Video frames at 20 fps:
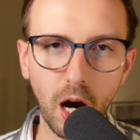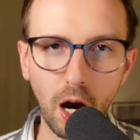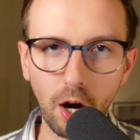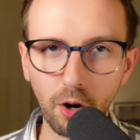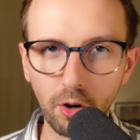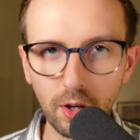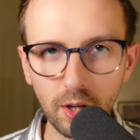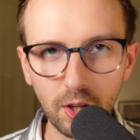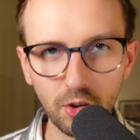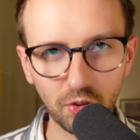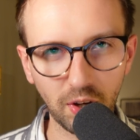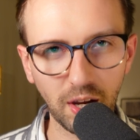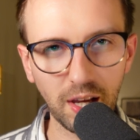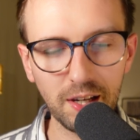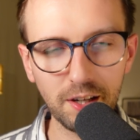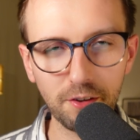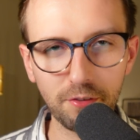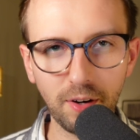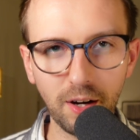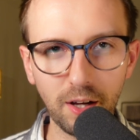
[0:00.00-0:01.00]
are scale
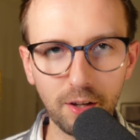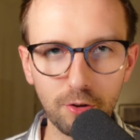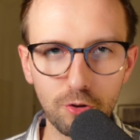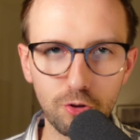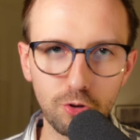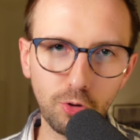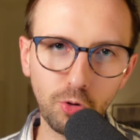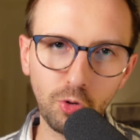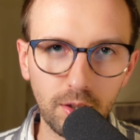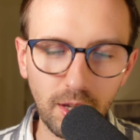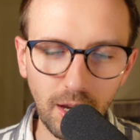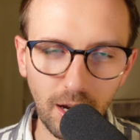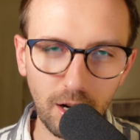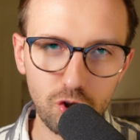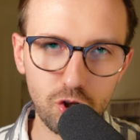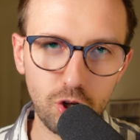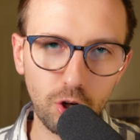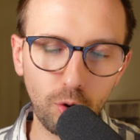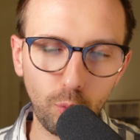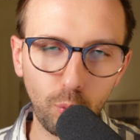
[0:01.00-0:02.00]
advantages.
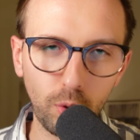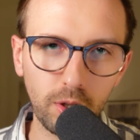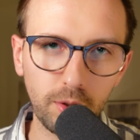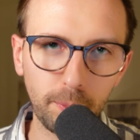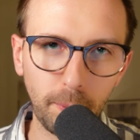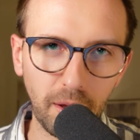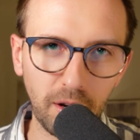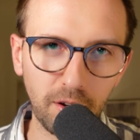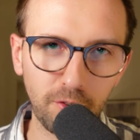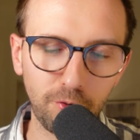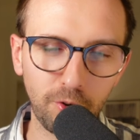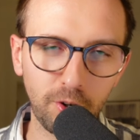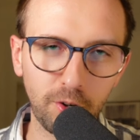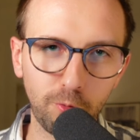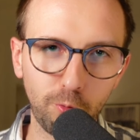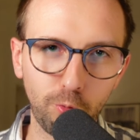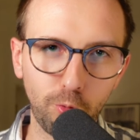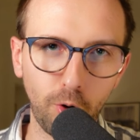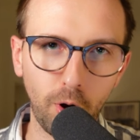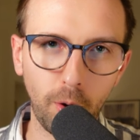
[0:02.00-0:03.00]
Diageo will benefit
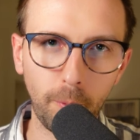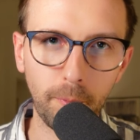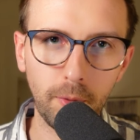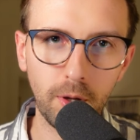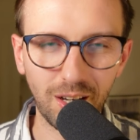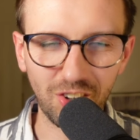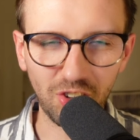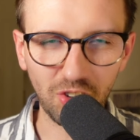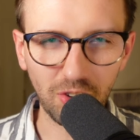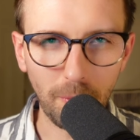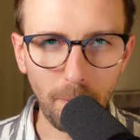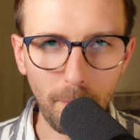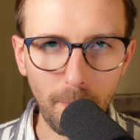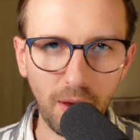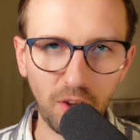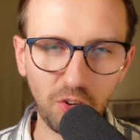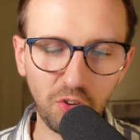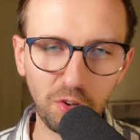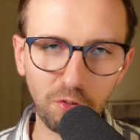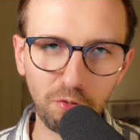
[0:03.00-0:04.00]
from its
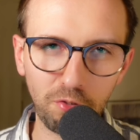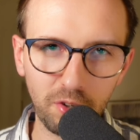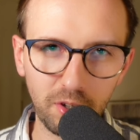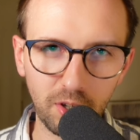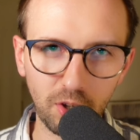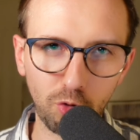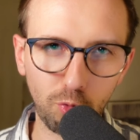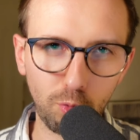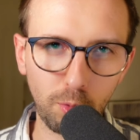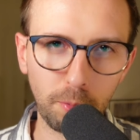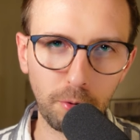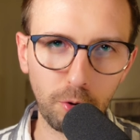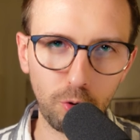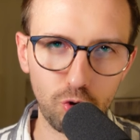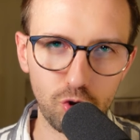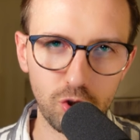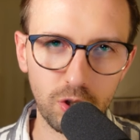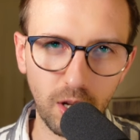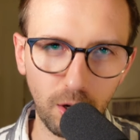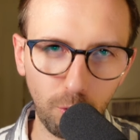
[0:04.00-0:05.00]
massive
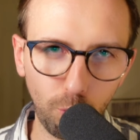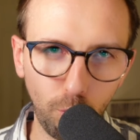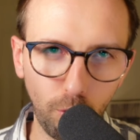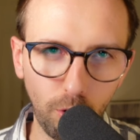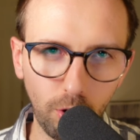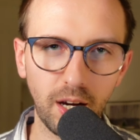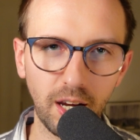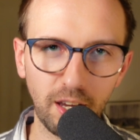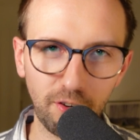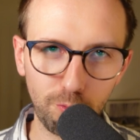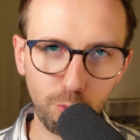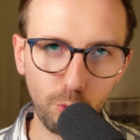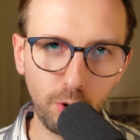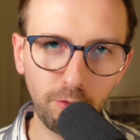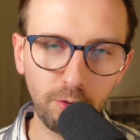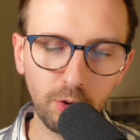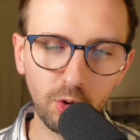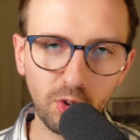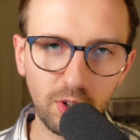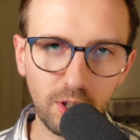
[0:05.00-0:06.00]
distribution network. I have
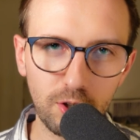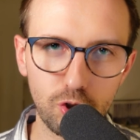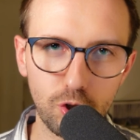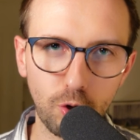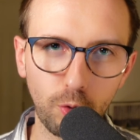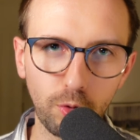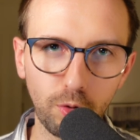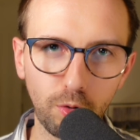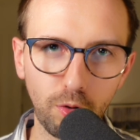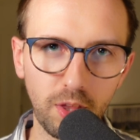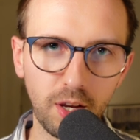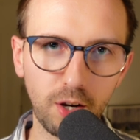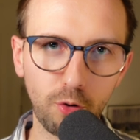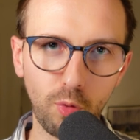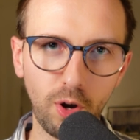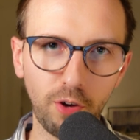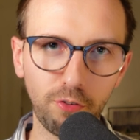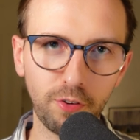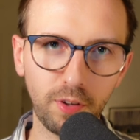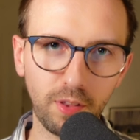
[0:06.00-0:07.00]
previously shown you the
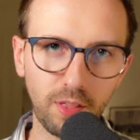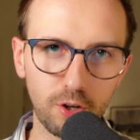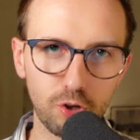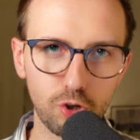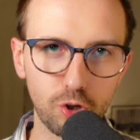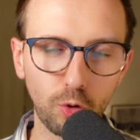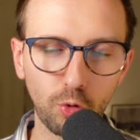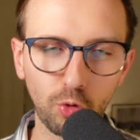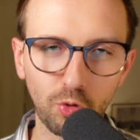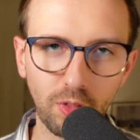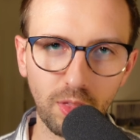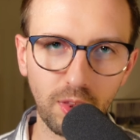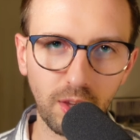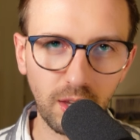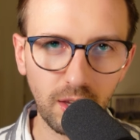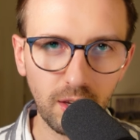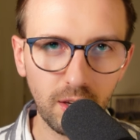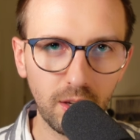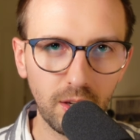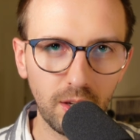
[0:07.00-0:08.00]
graphic that shows
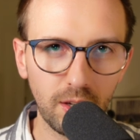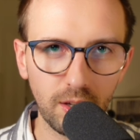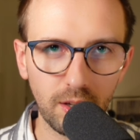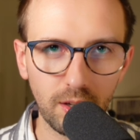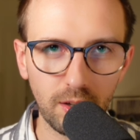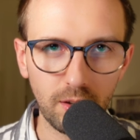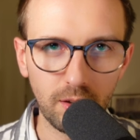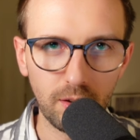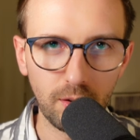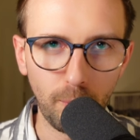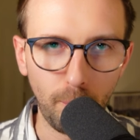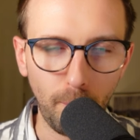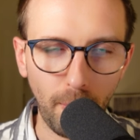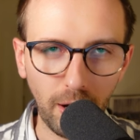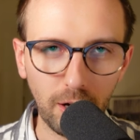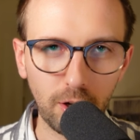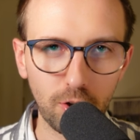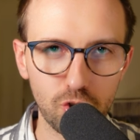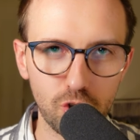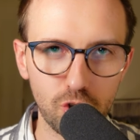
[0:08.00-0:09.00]
the
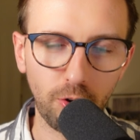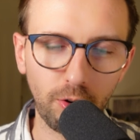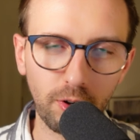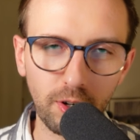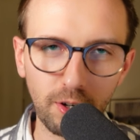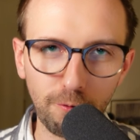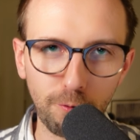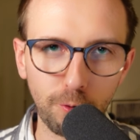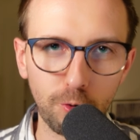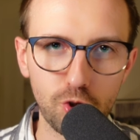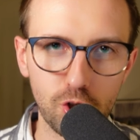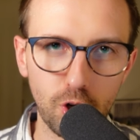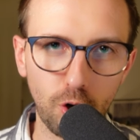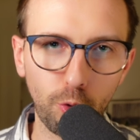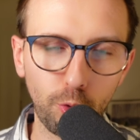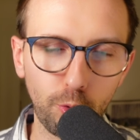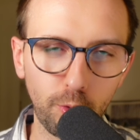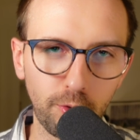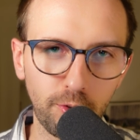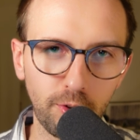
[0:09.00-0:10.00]
market in different
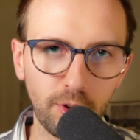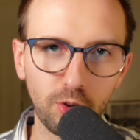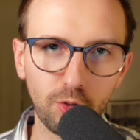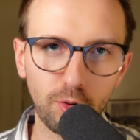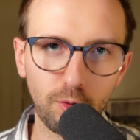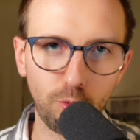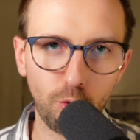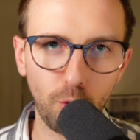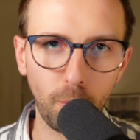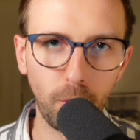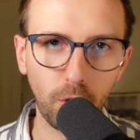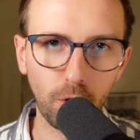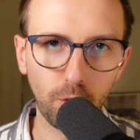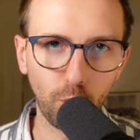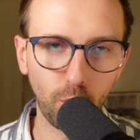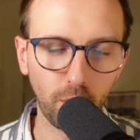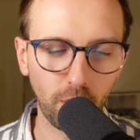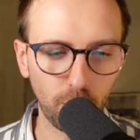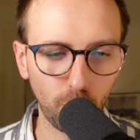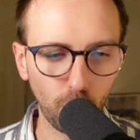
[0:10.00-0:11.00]
geographies from all
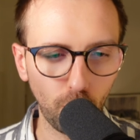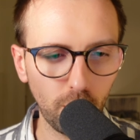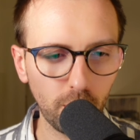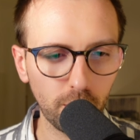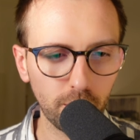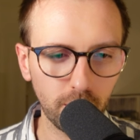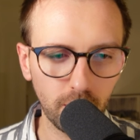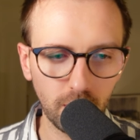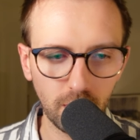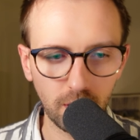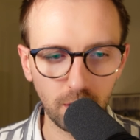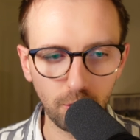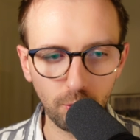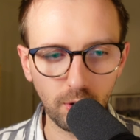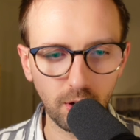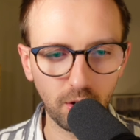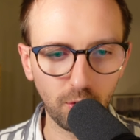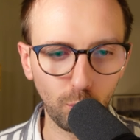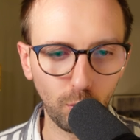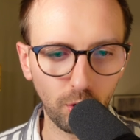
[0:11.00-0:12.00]
around the world. You
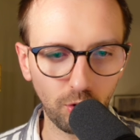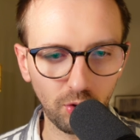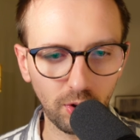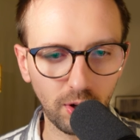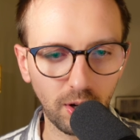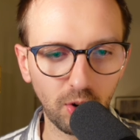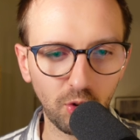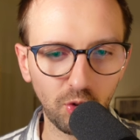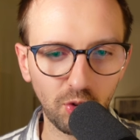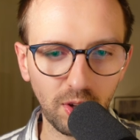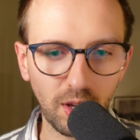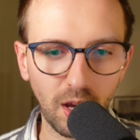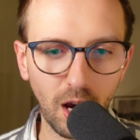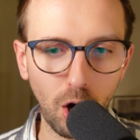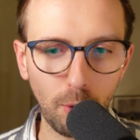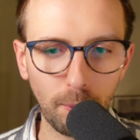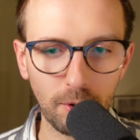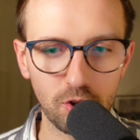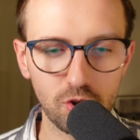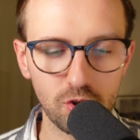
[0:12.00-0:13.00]
can once again see
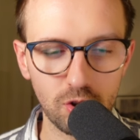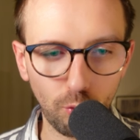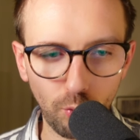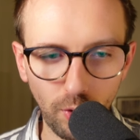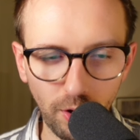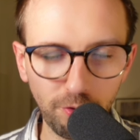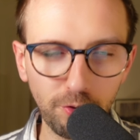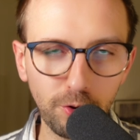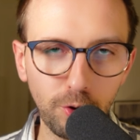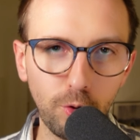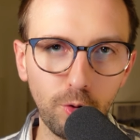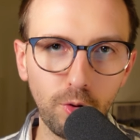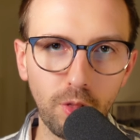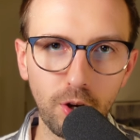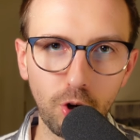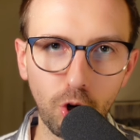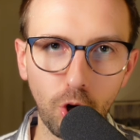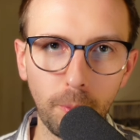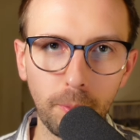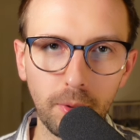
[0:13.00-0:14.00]
how much revenue the
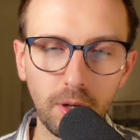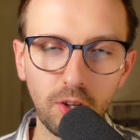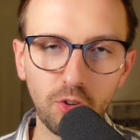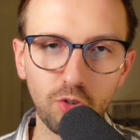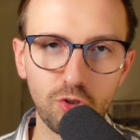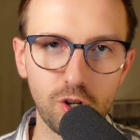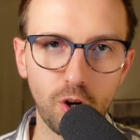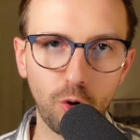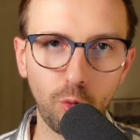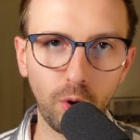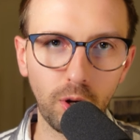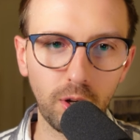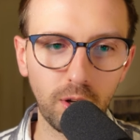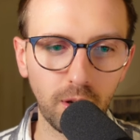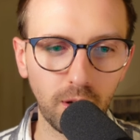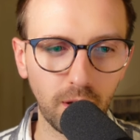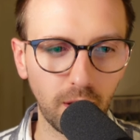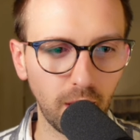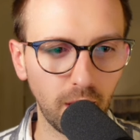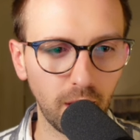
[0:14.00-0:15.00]
company is
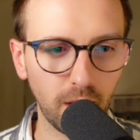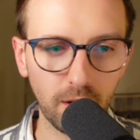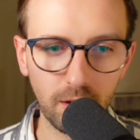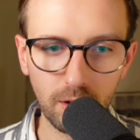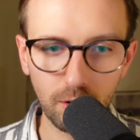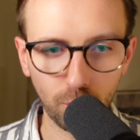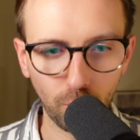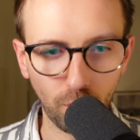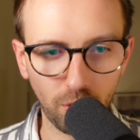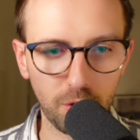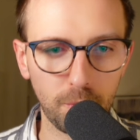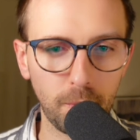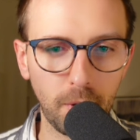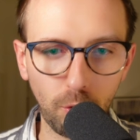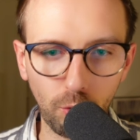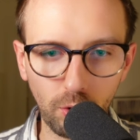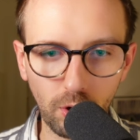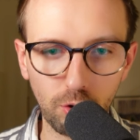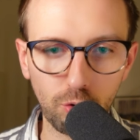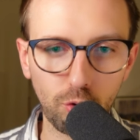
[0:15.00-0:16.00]
generating in North
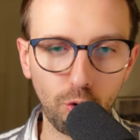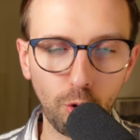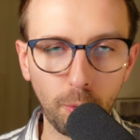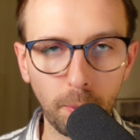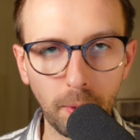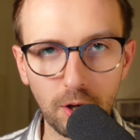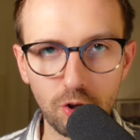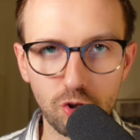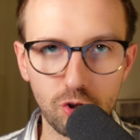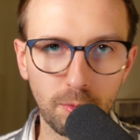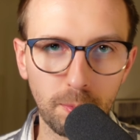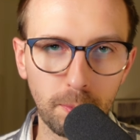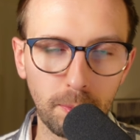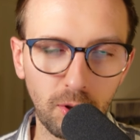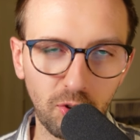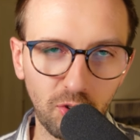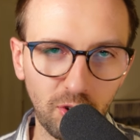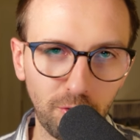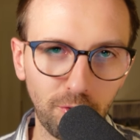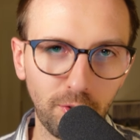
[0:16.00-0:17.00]
America, Europe, Asia
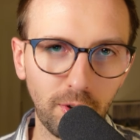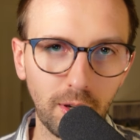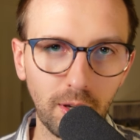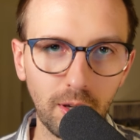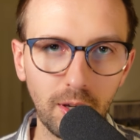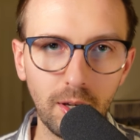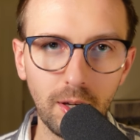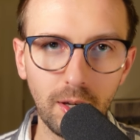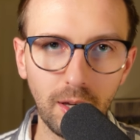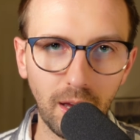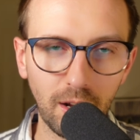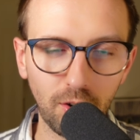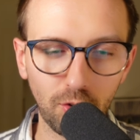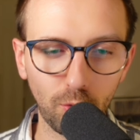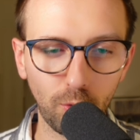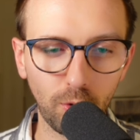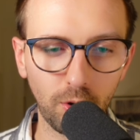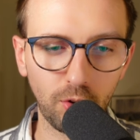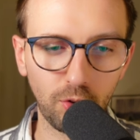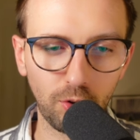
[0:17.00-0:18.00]
Pacific, and
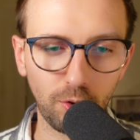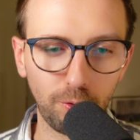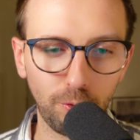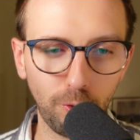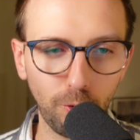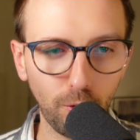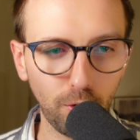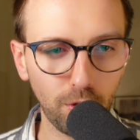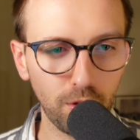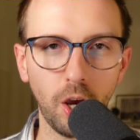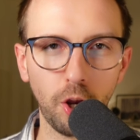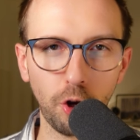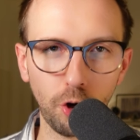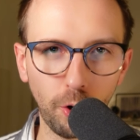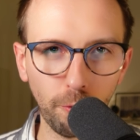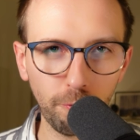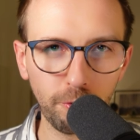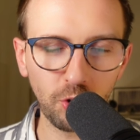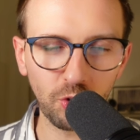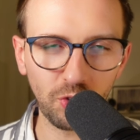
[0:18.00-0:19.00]
so on and so forth. And
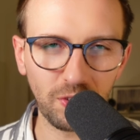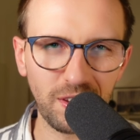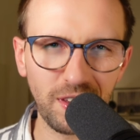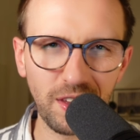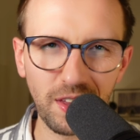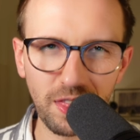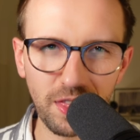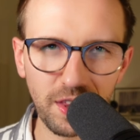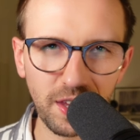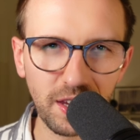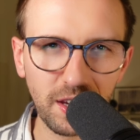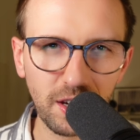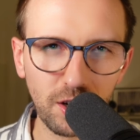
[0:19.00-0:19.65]
obviously the